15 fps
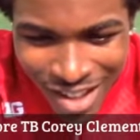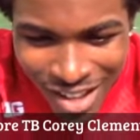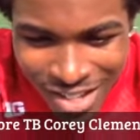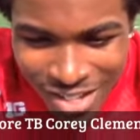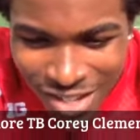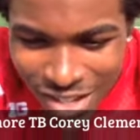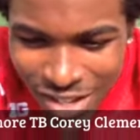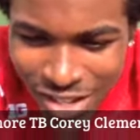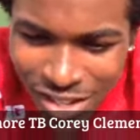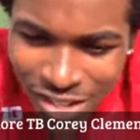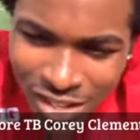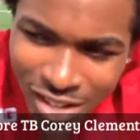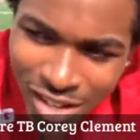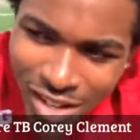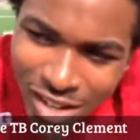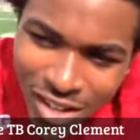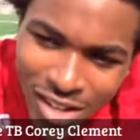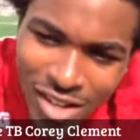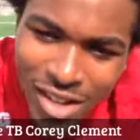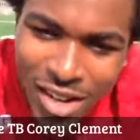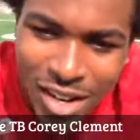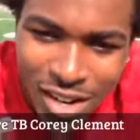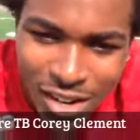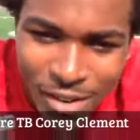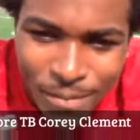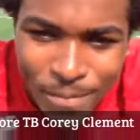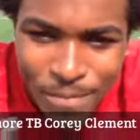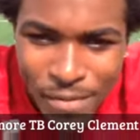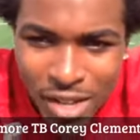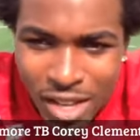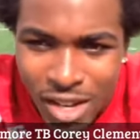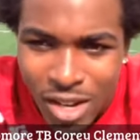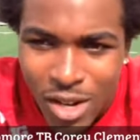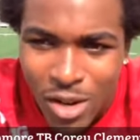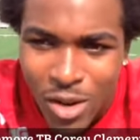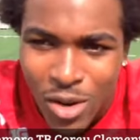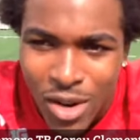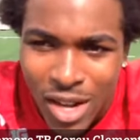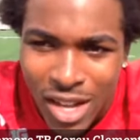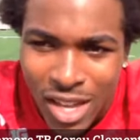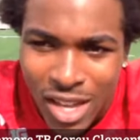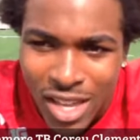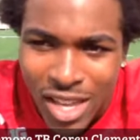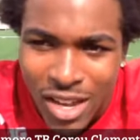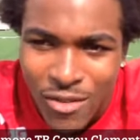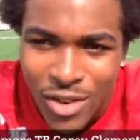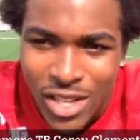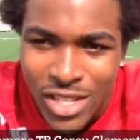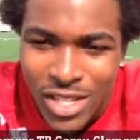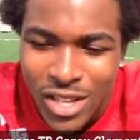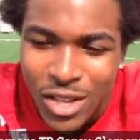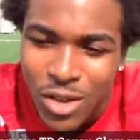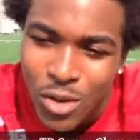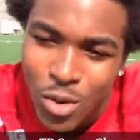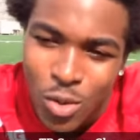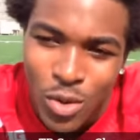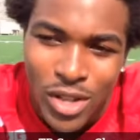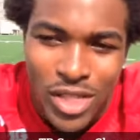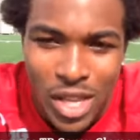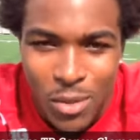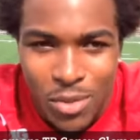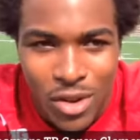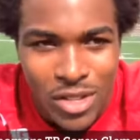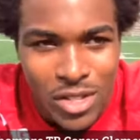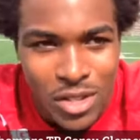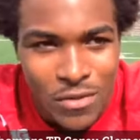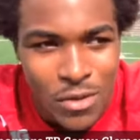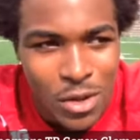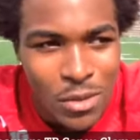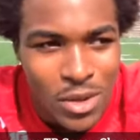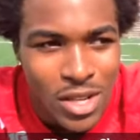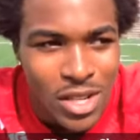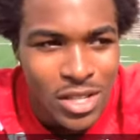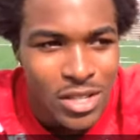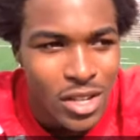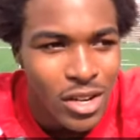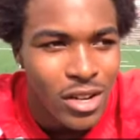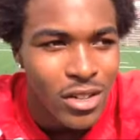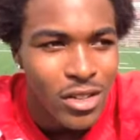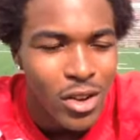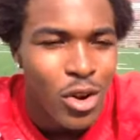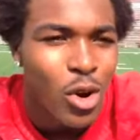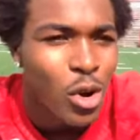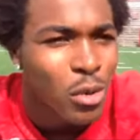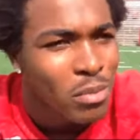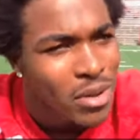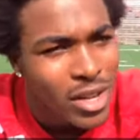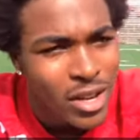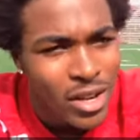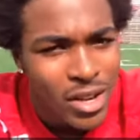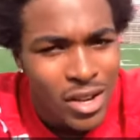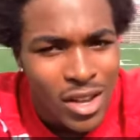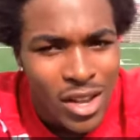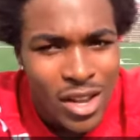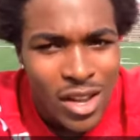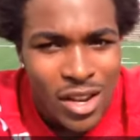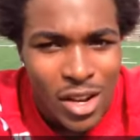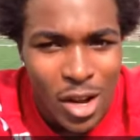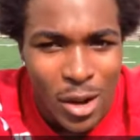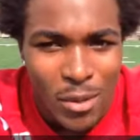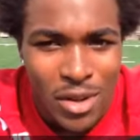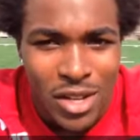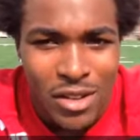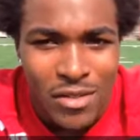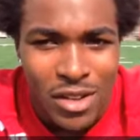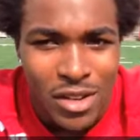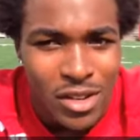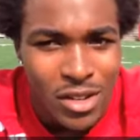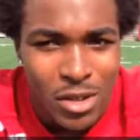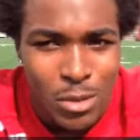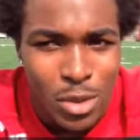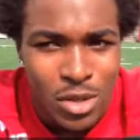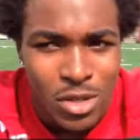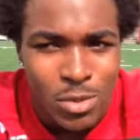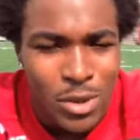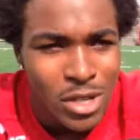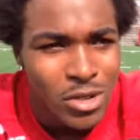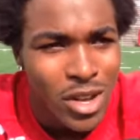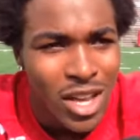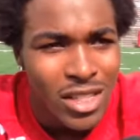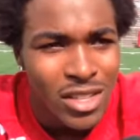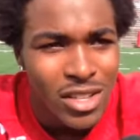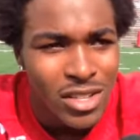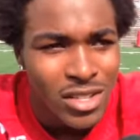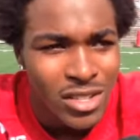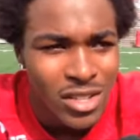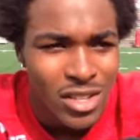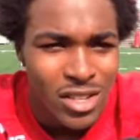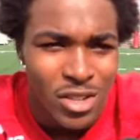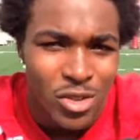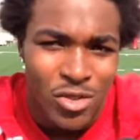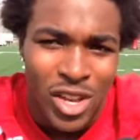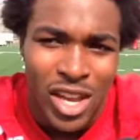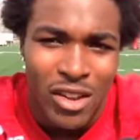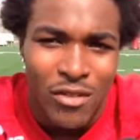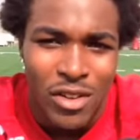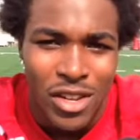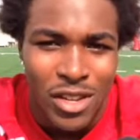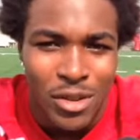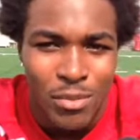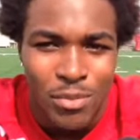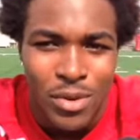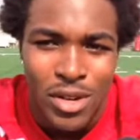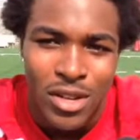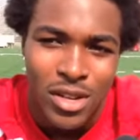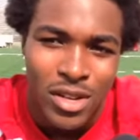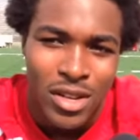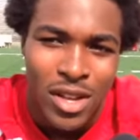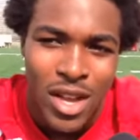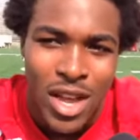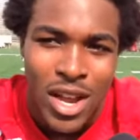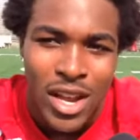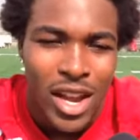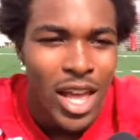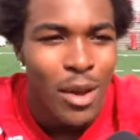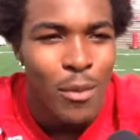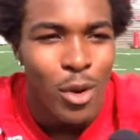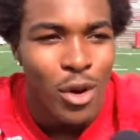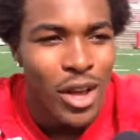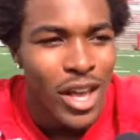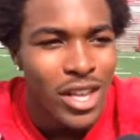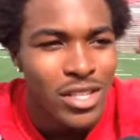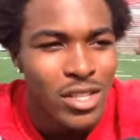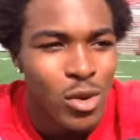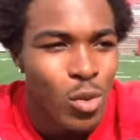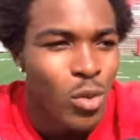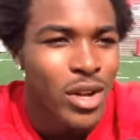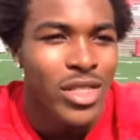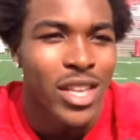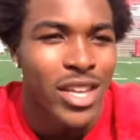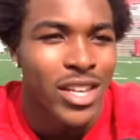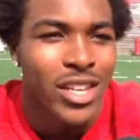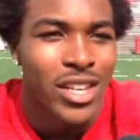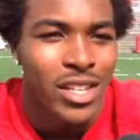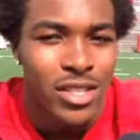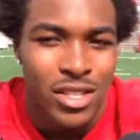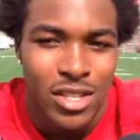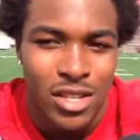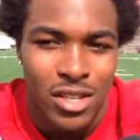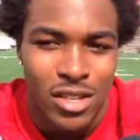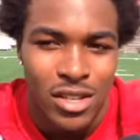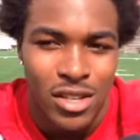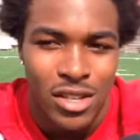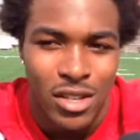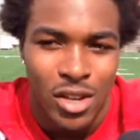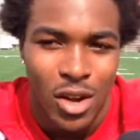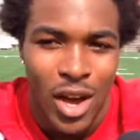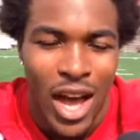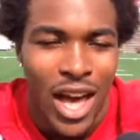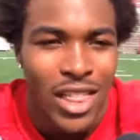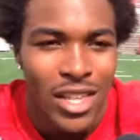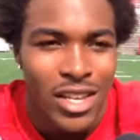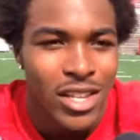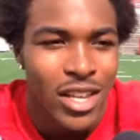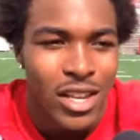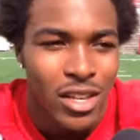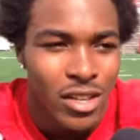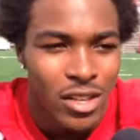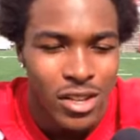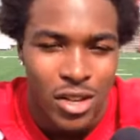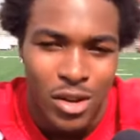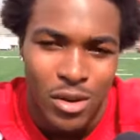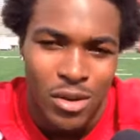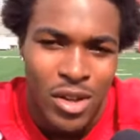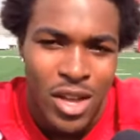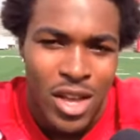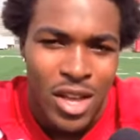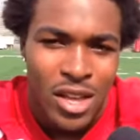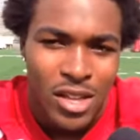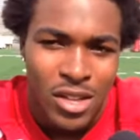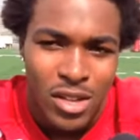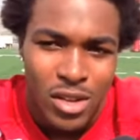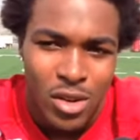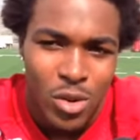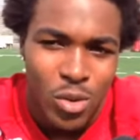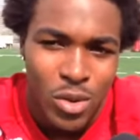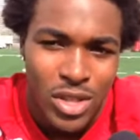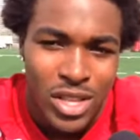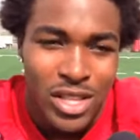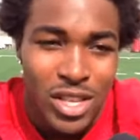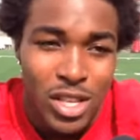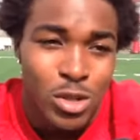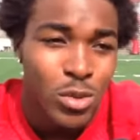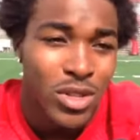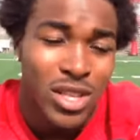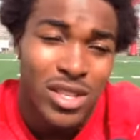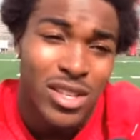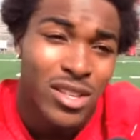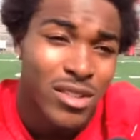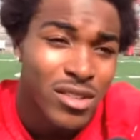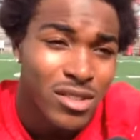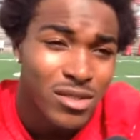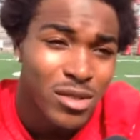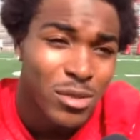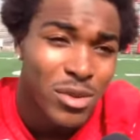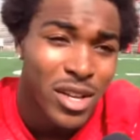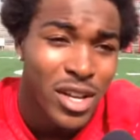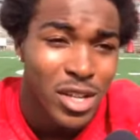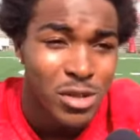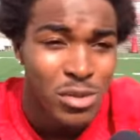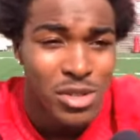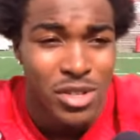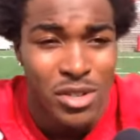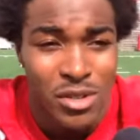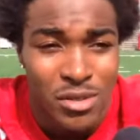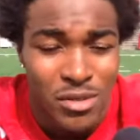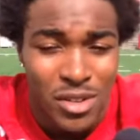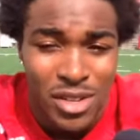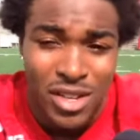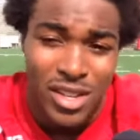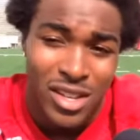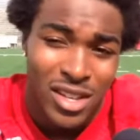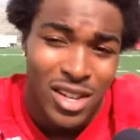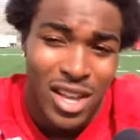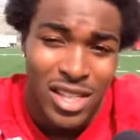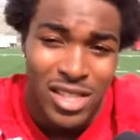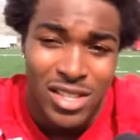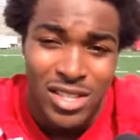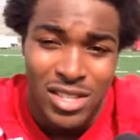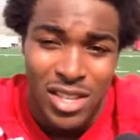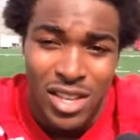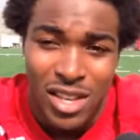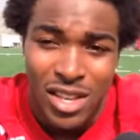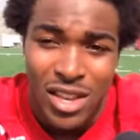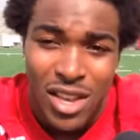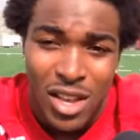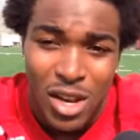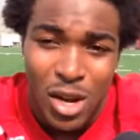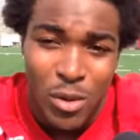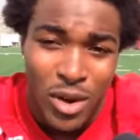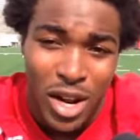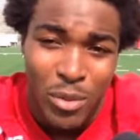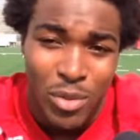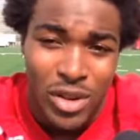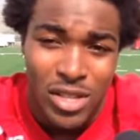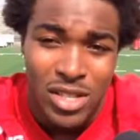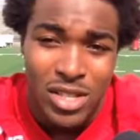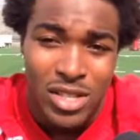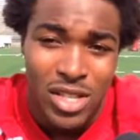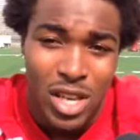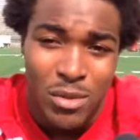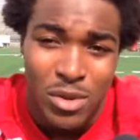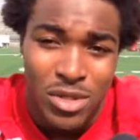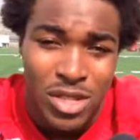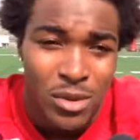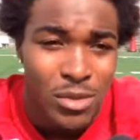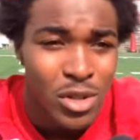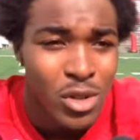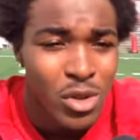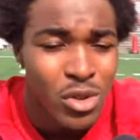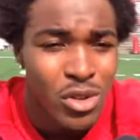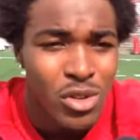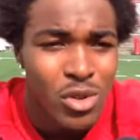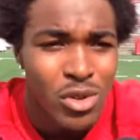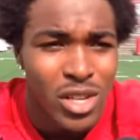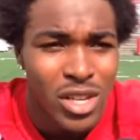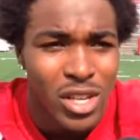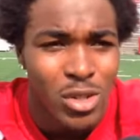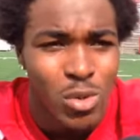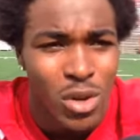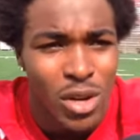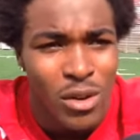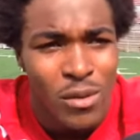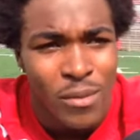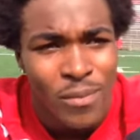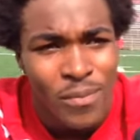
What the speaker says: I say they I can't really tell you what they brought to the field because they're their own player. You know, I believe they're both special athletes, and you can't really put a name on as to what they did to, you know, how they did it. You know what they did is what they did, to be honest with you. And I just think, you know, what I bring to the table is something unique as well.